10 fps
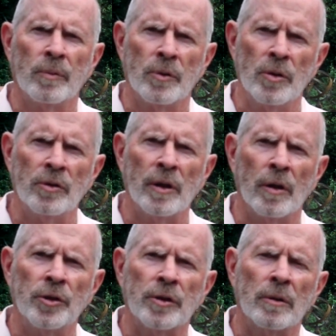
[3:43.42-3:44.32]
usually
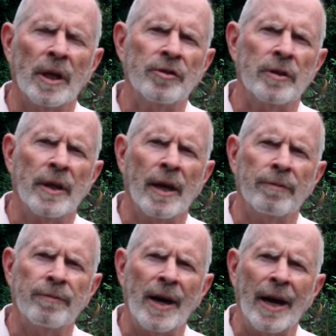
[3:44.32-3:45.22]
those are less than
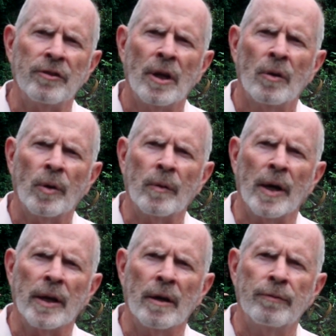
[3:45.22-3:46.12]
F5s, right
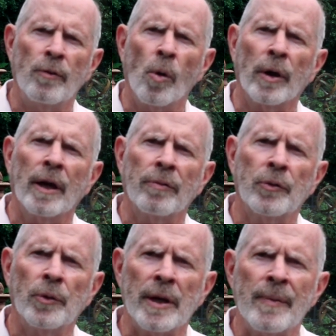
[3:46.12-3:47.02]
around F4,
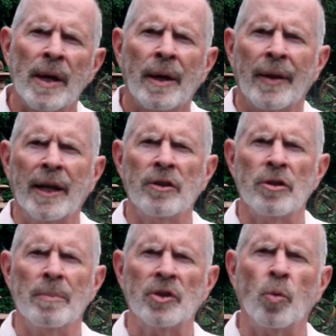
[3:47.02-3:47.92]
F3. That
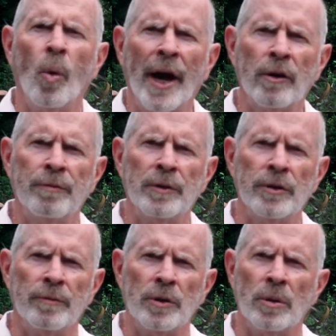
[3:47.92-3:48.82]
gives you a much wider
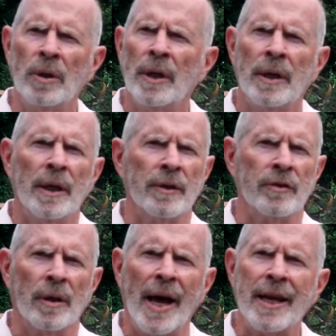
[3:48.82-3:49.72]
field of view.
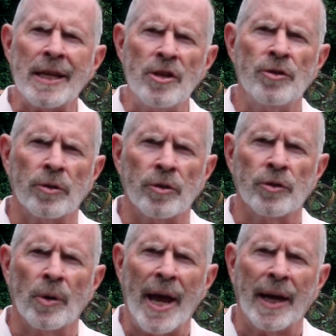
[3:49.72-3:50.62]
It's a lot easier to
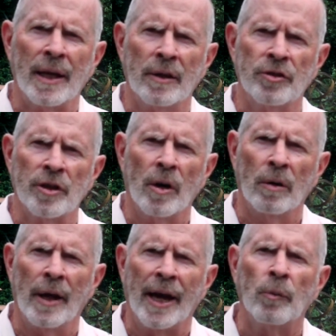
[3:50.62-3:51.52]
track and star
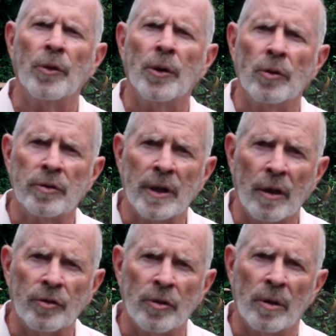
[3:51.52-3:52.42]
align with those
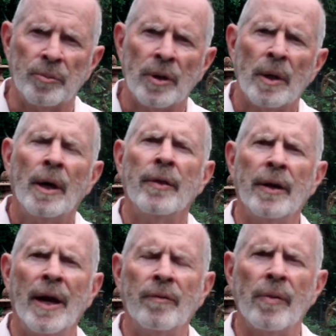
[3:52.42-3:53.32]
telescopes. And
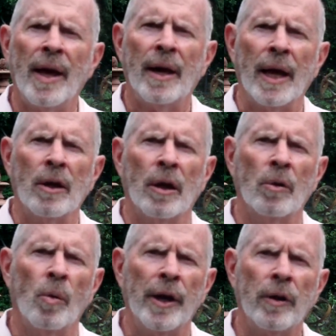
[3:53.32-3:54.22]
then after that, I
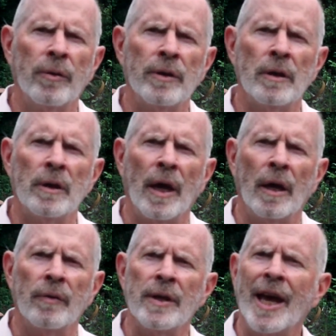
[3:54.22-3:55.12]
acquired the,
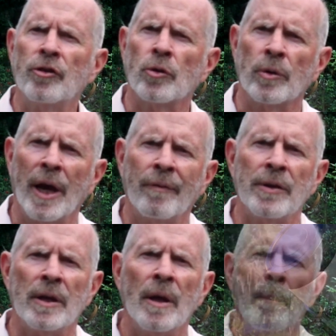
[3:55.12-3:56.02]
uh, the astrograph, the